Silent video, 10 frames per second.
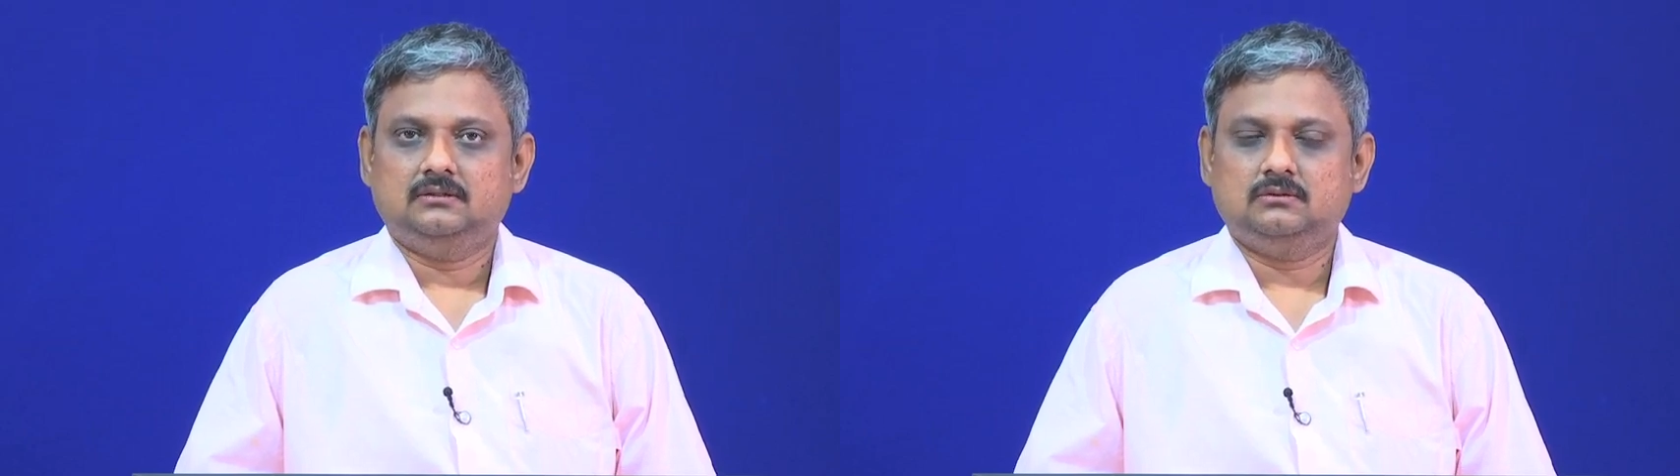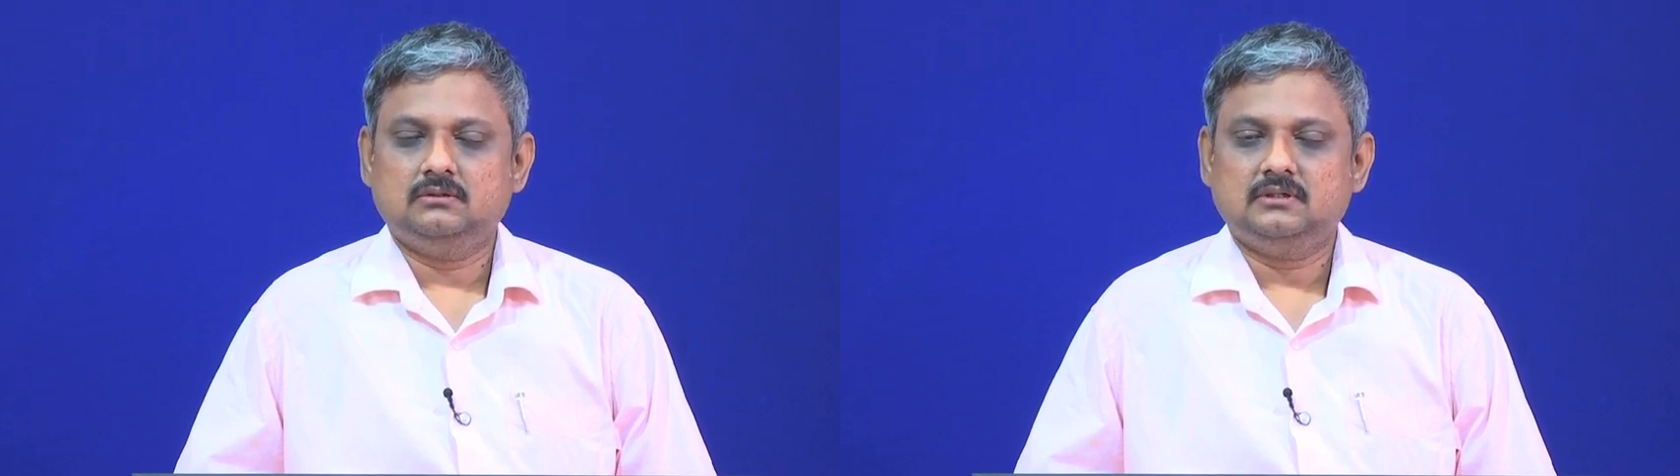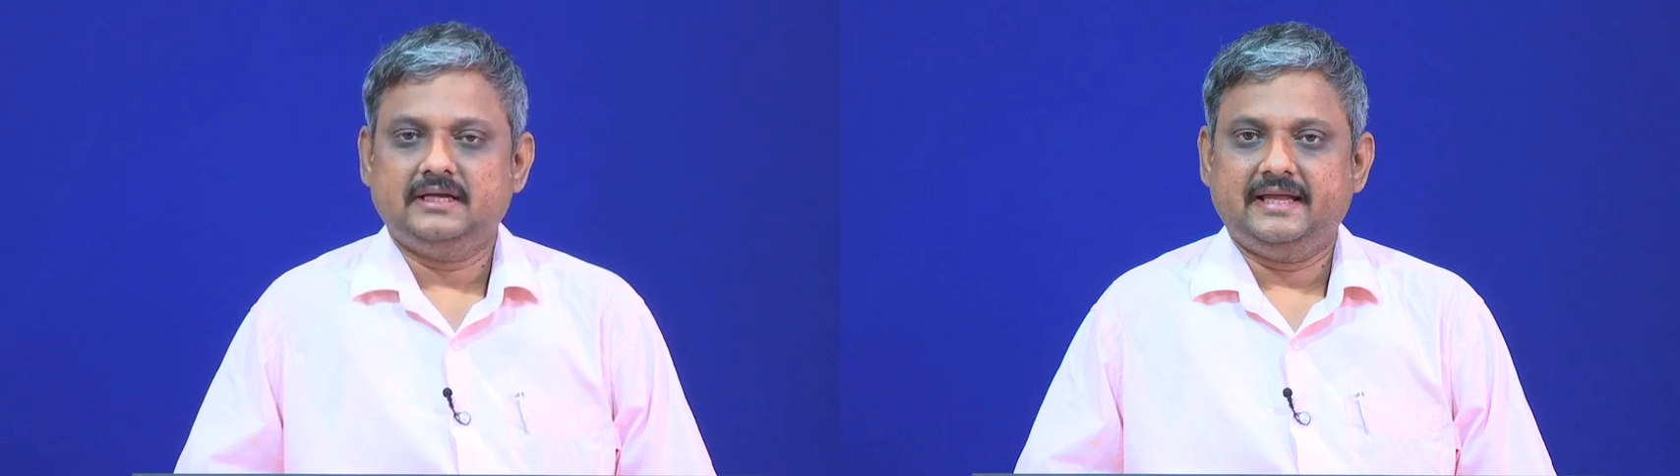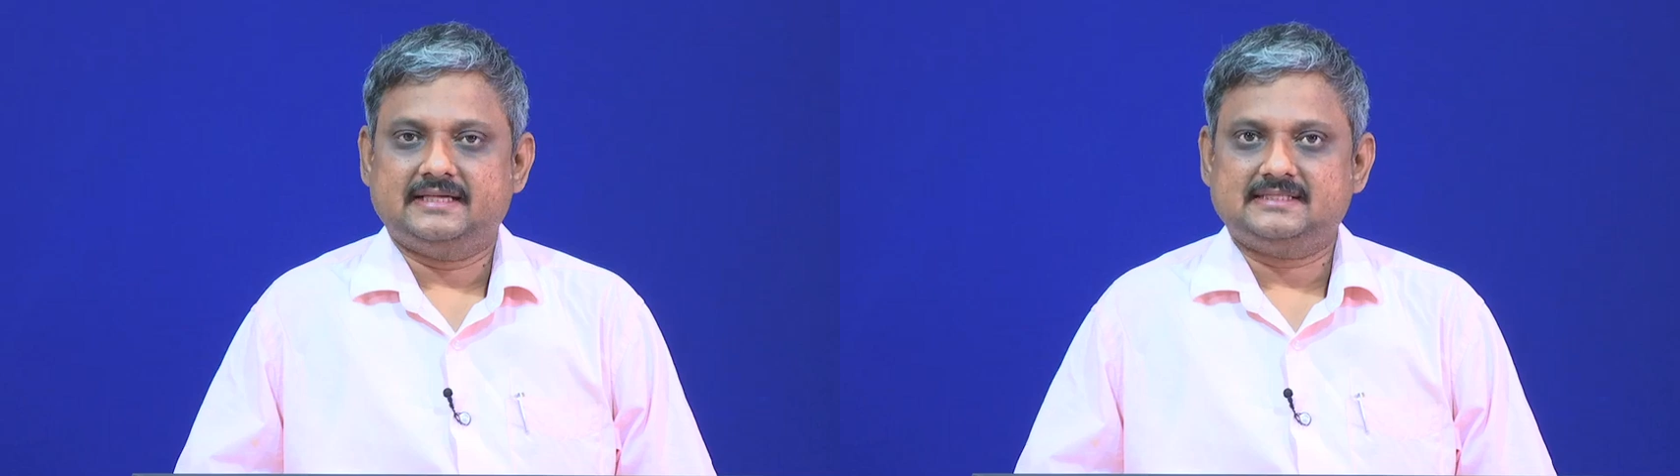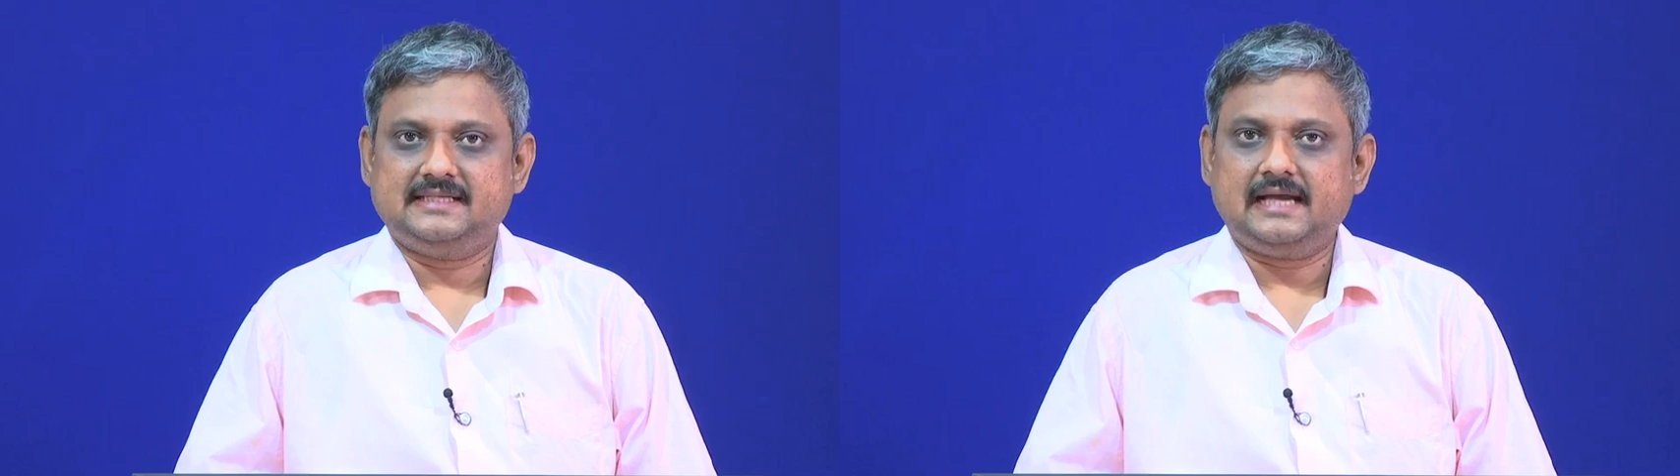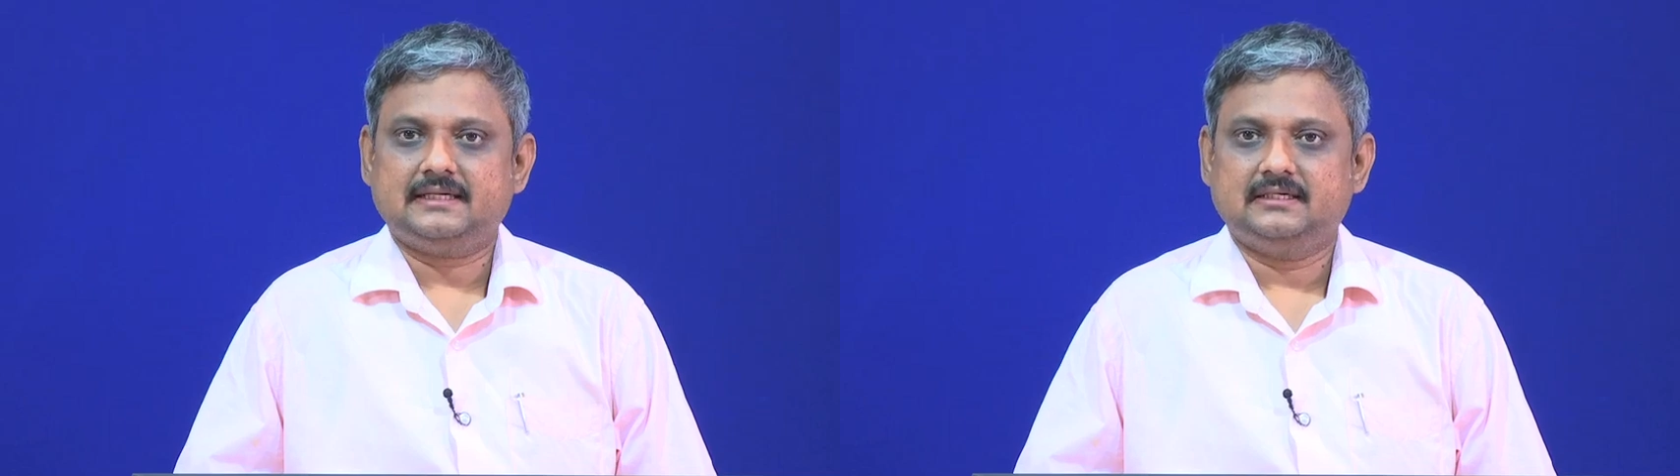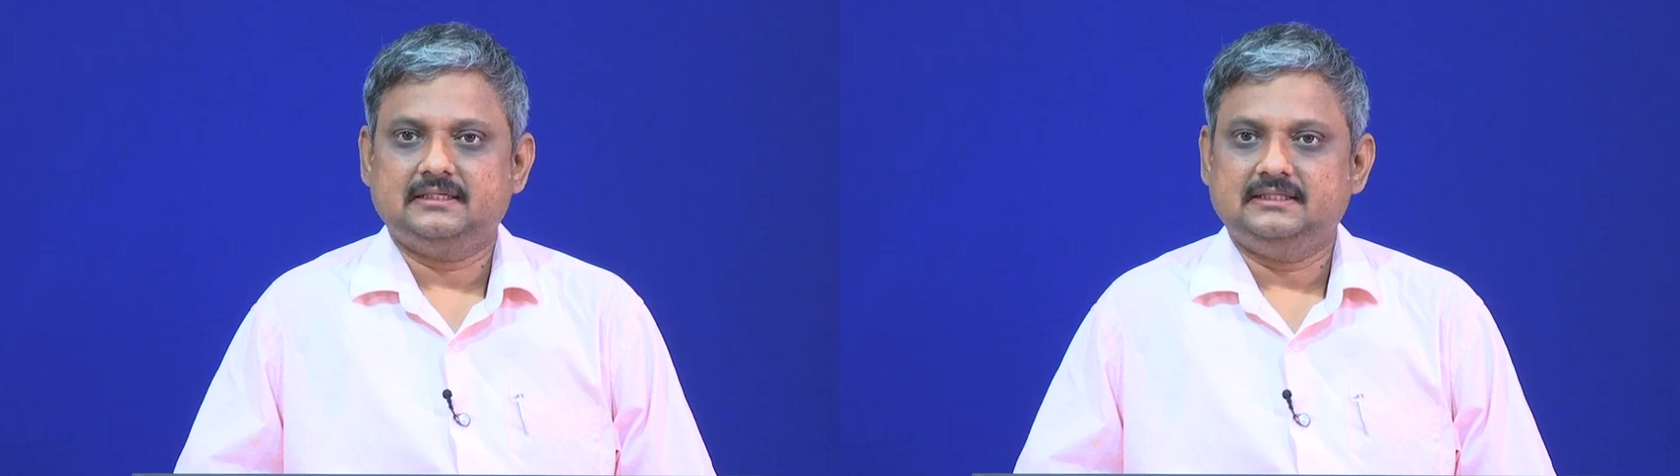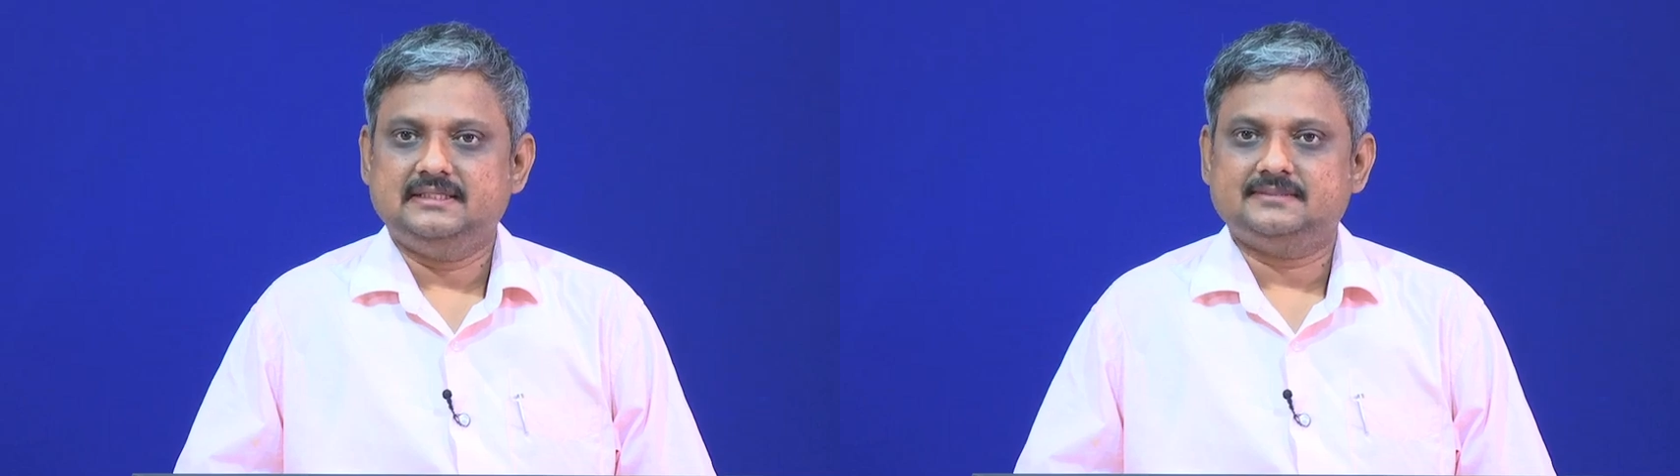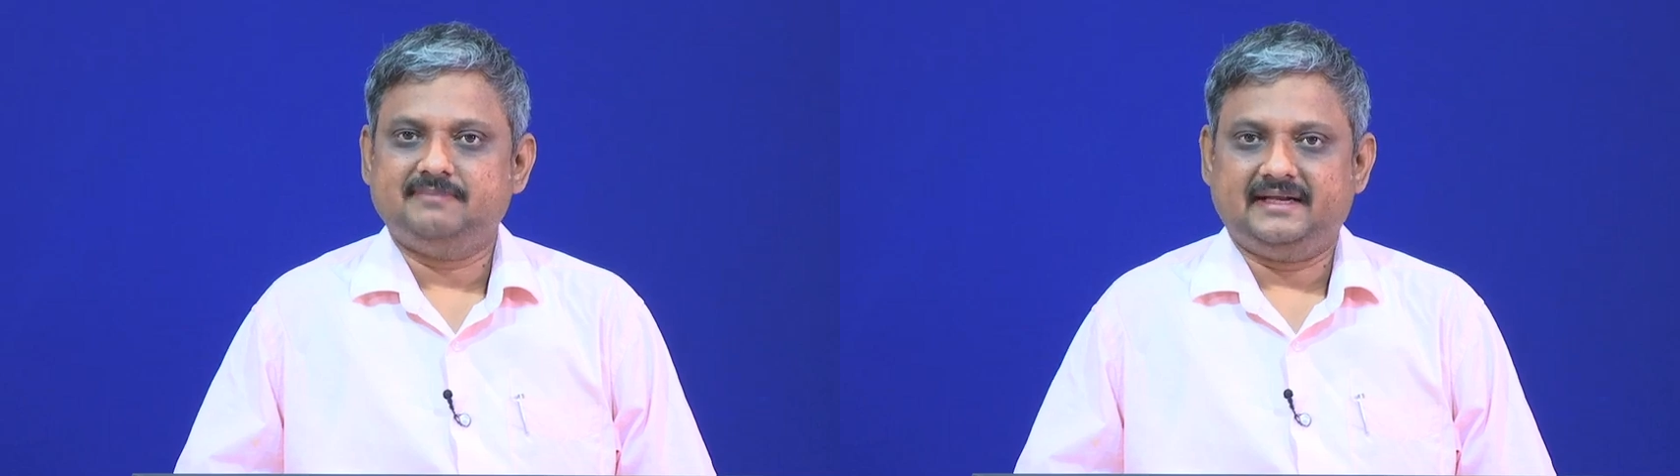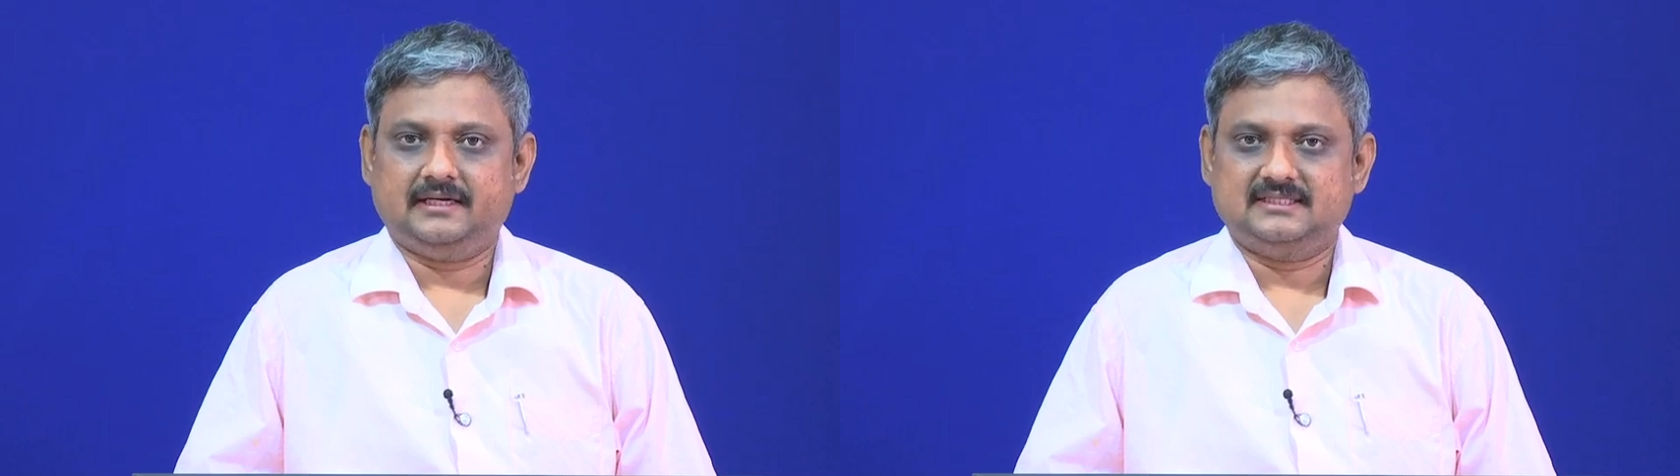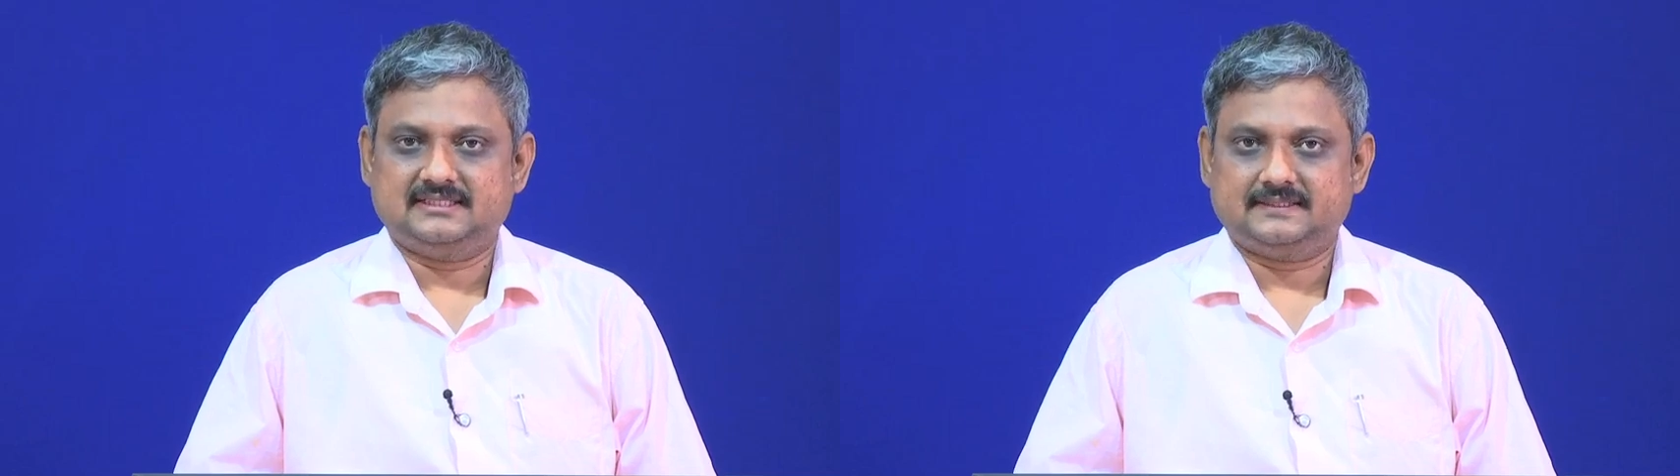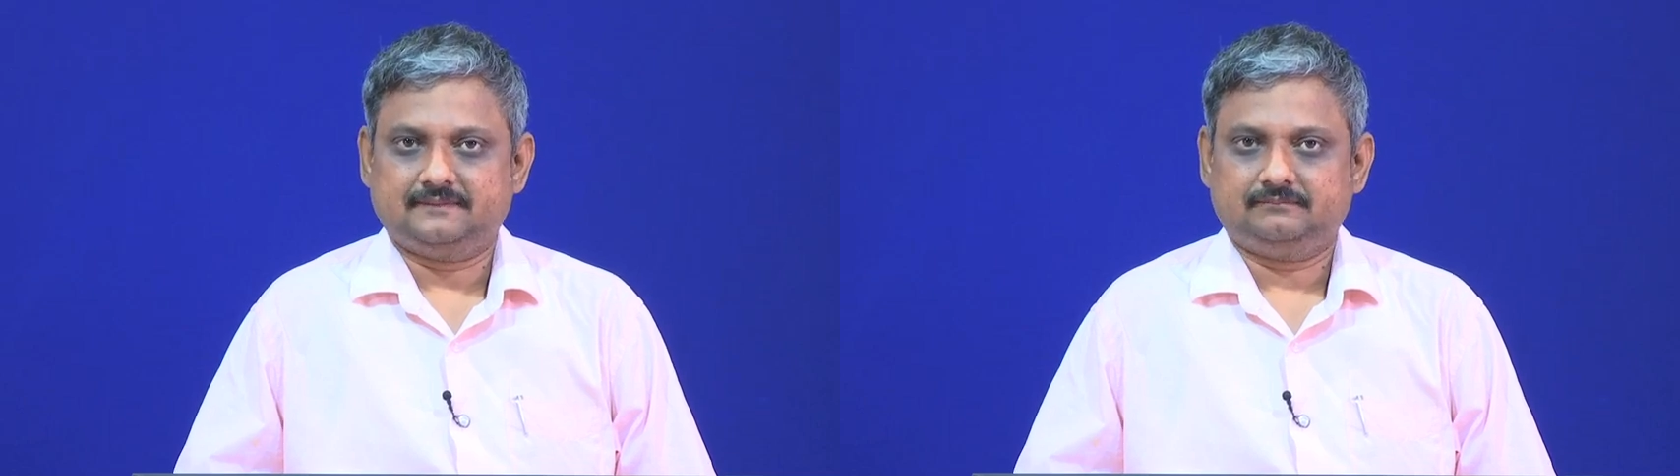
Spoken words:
to extract these patterns.